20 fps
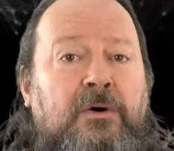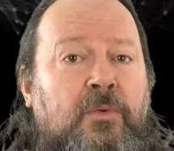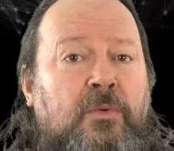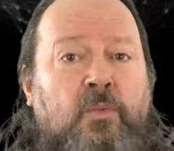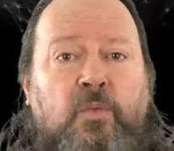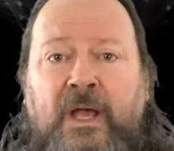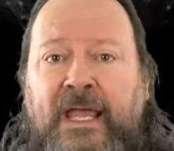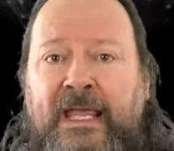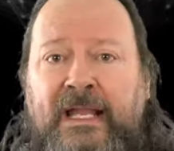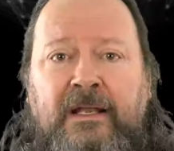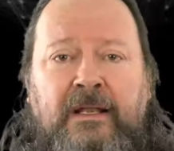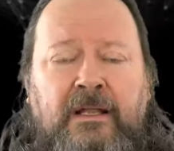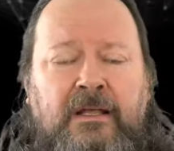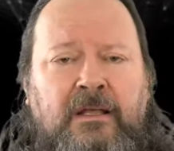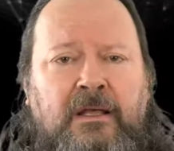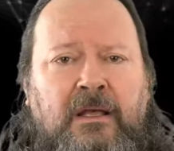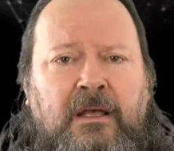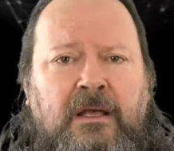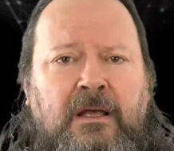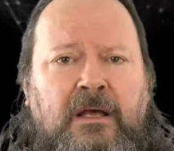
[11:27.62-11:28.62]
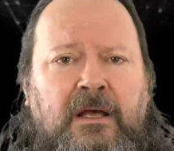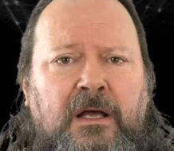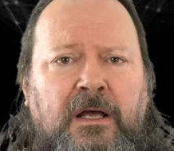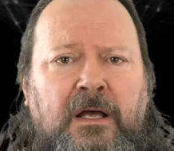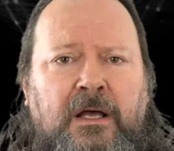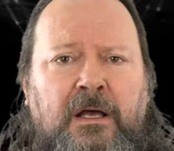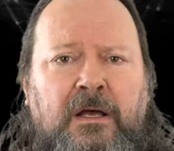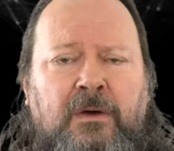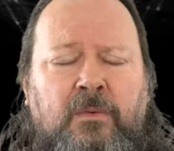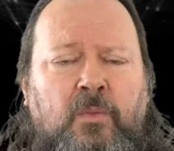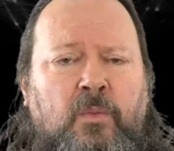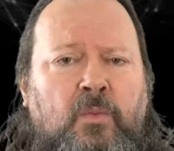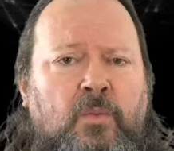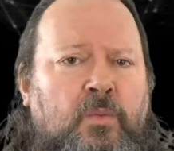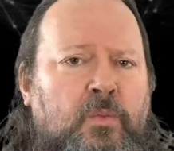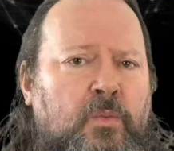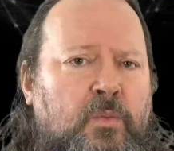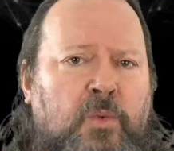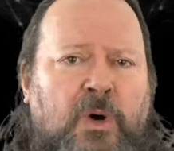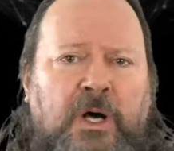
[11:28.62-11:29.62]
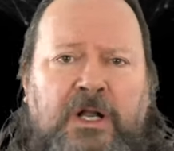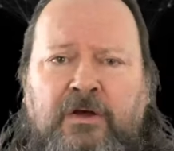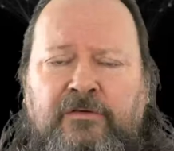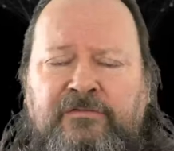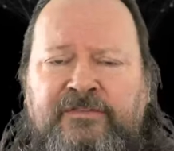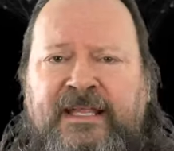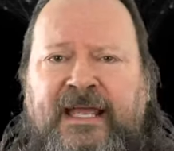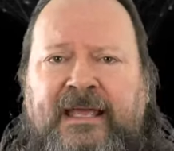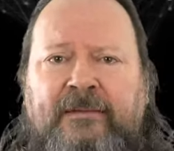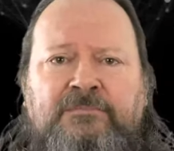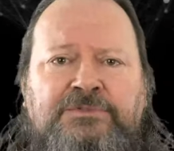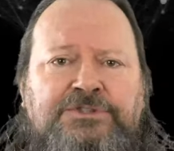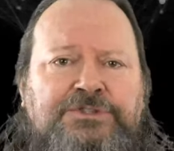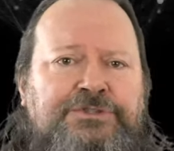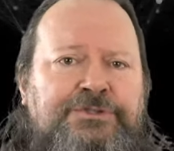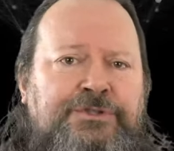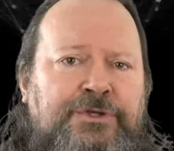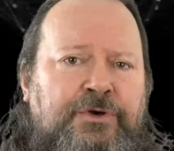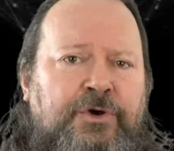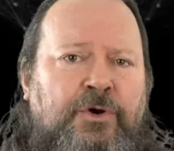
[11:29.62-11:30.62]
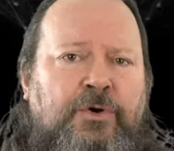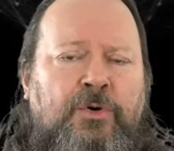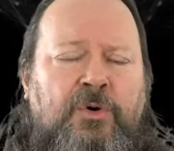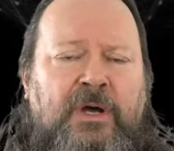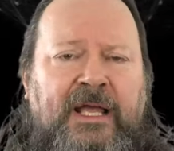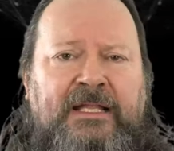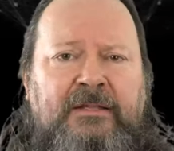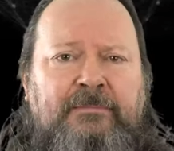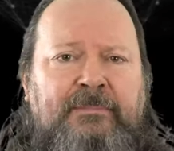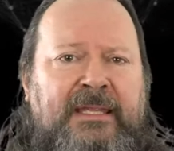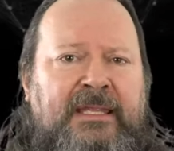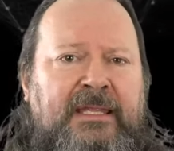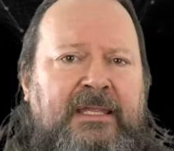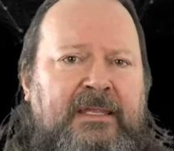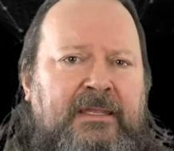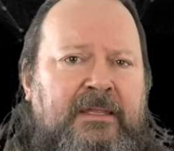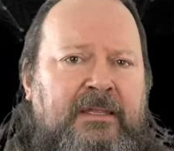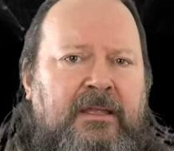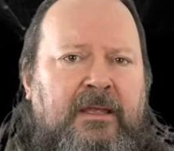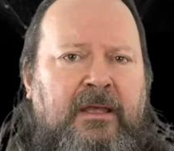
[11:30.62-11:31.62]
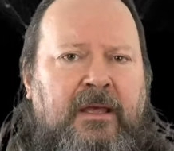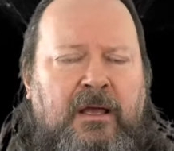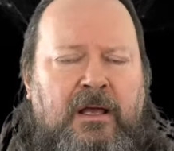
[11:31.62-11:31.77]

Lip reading: when one of them should go and be